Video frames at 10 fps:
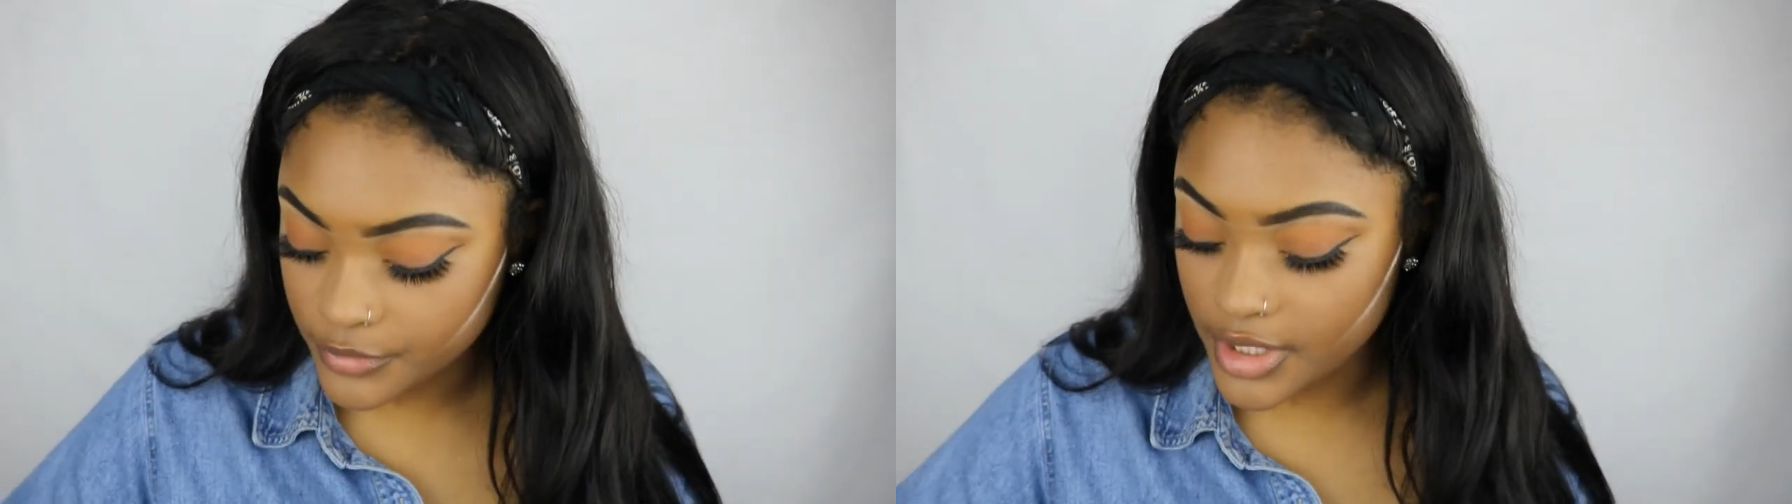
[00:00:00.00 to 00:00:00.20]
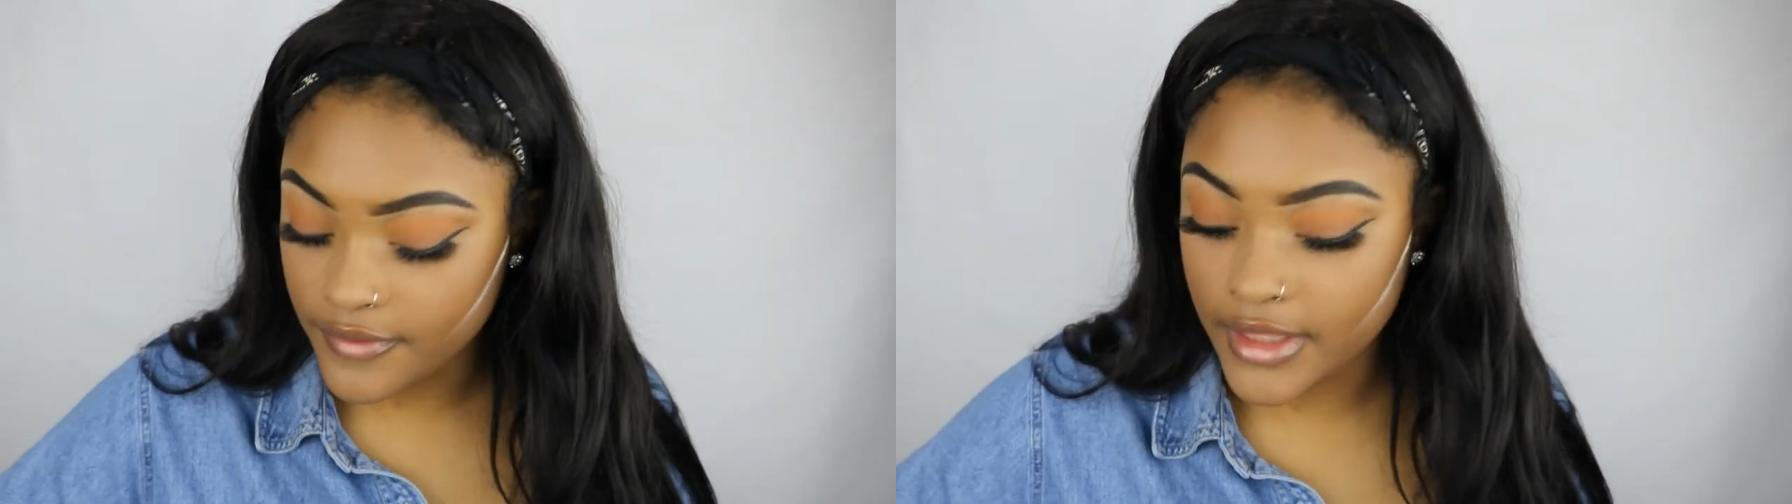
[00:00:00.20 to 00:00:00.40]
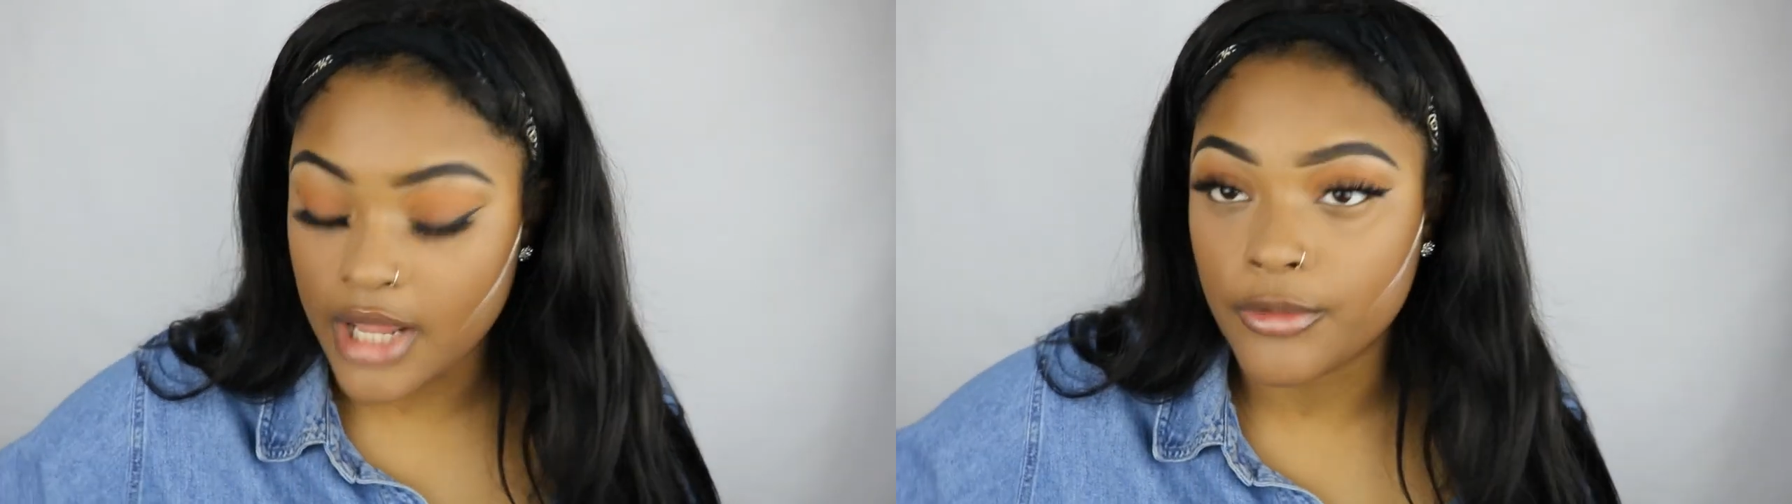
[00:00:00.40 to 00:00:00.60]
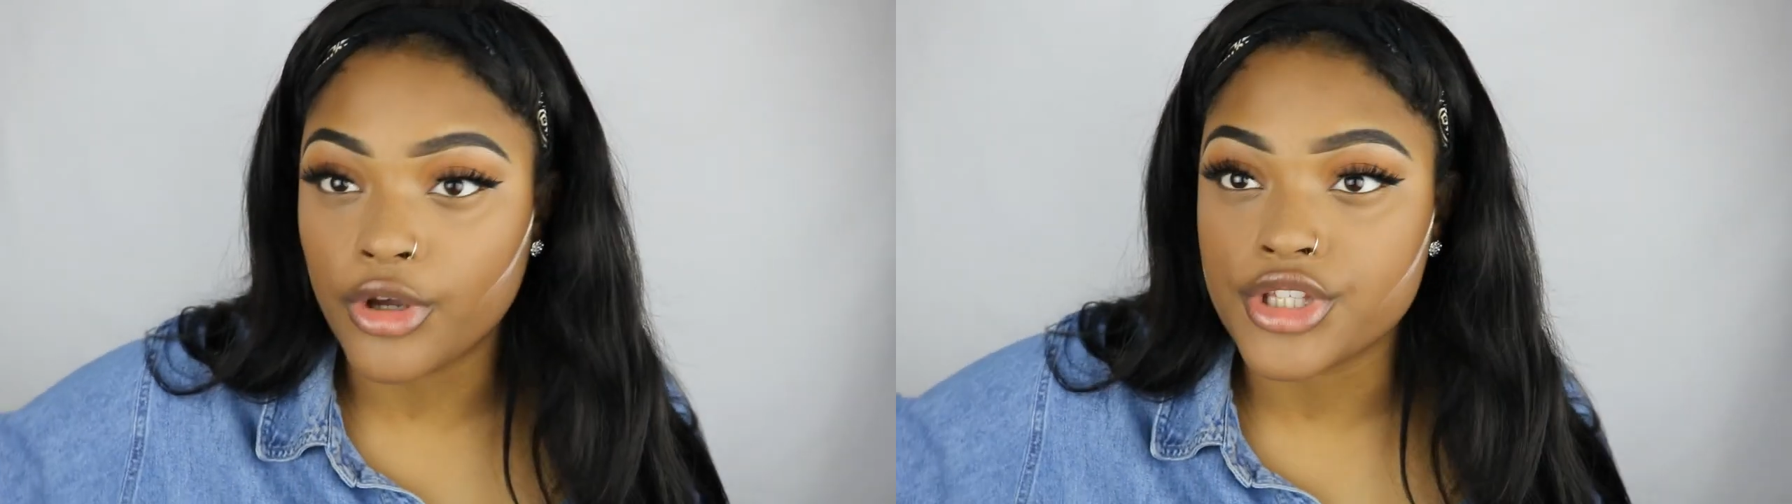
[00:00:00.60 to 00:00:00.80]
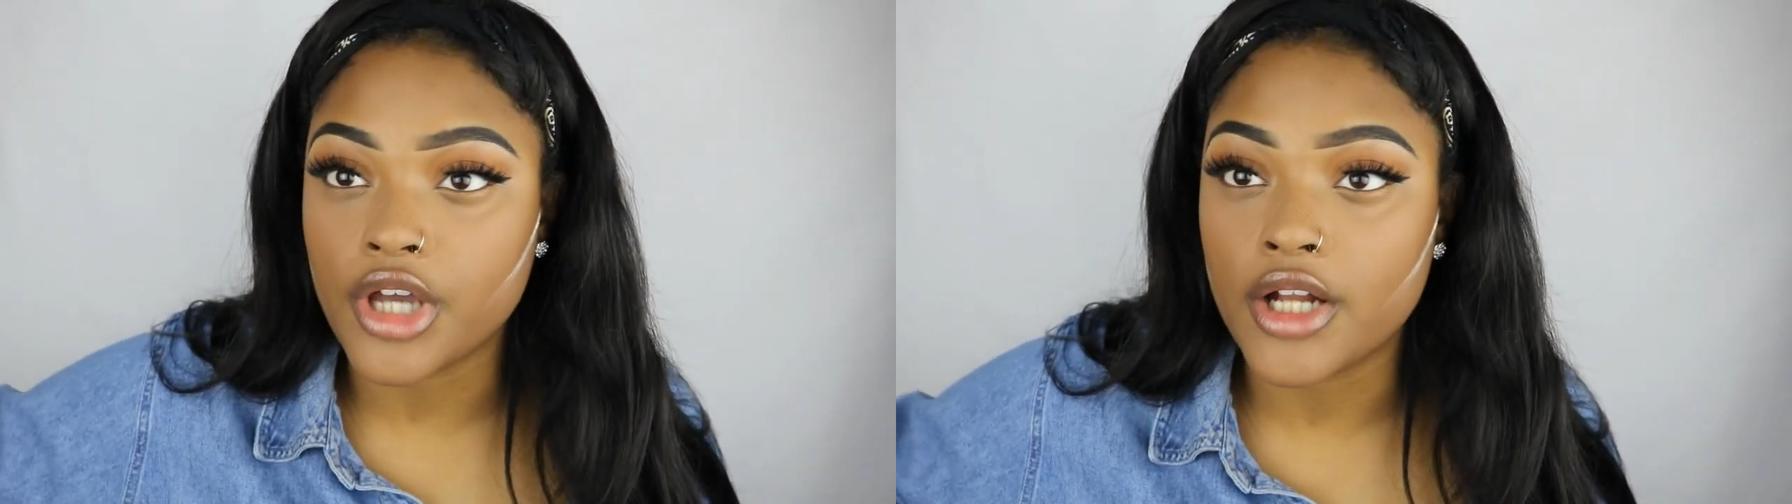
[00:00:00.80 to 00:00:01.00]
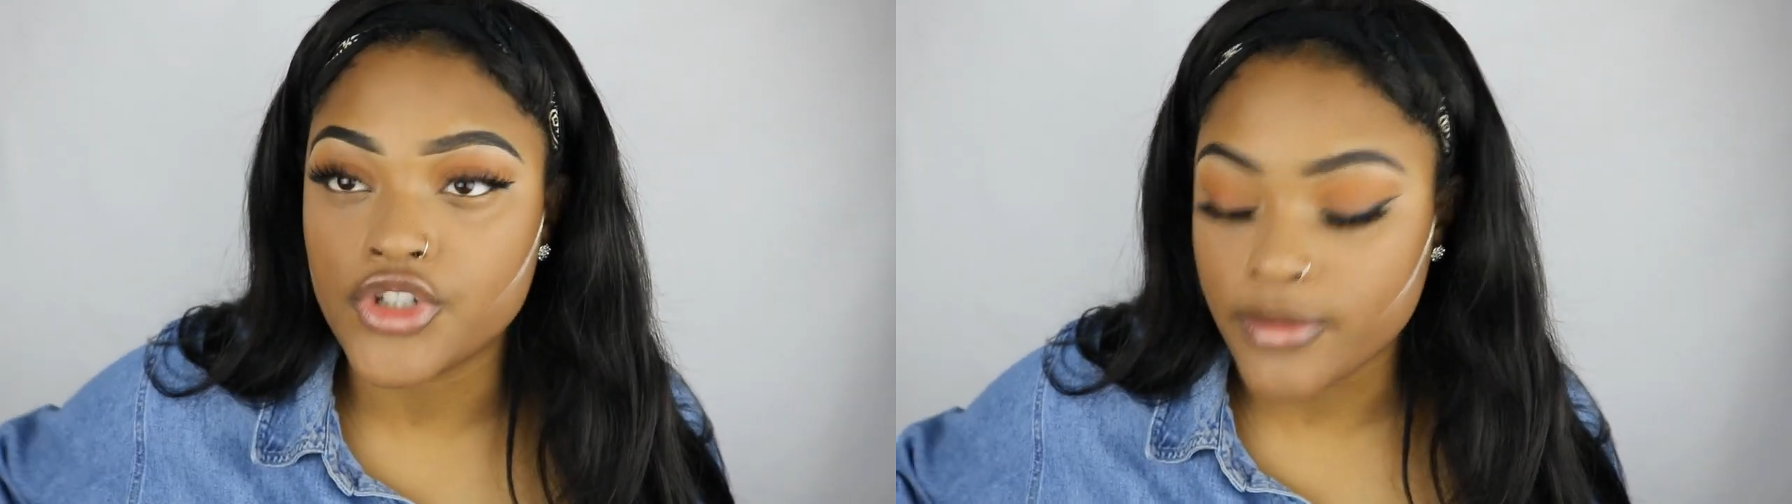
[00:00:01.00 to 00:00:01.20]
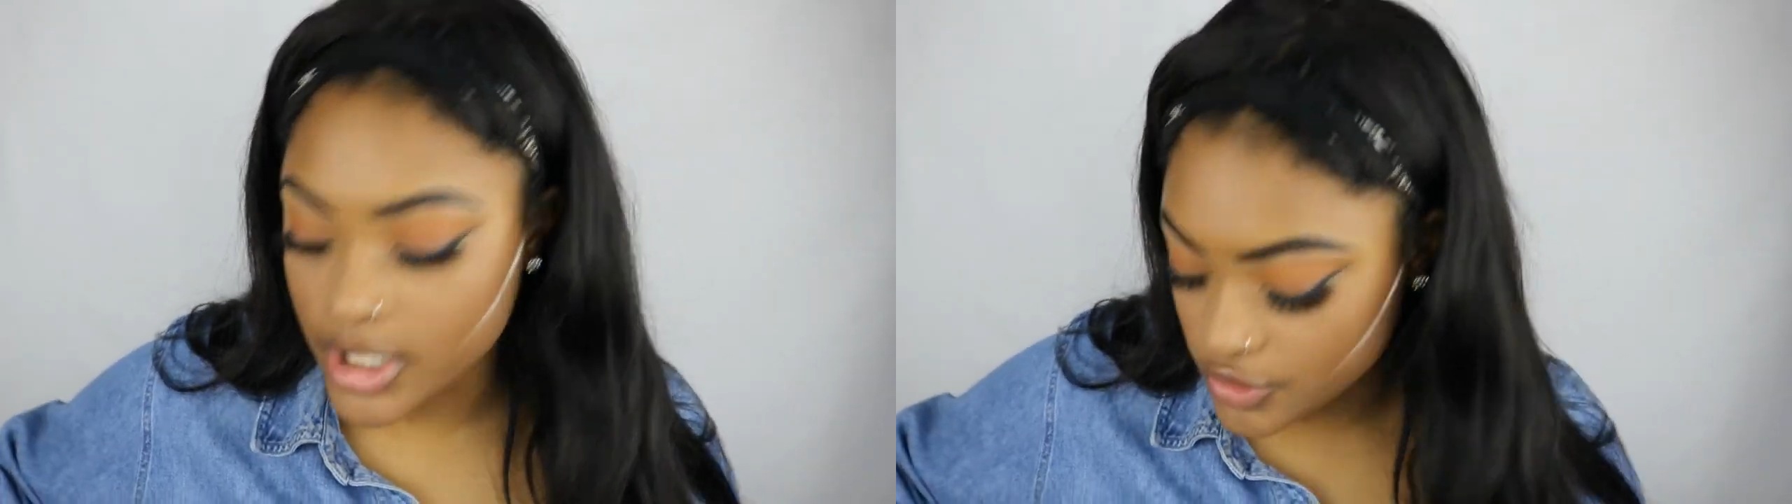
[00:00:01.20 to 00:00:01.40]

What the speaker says: And then I'm going to contour my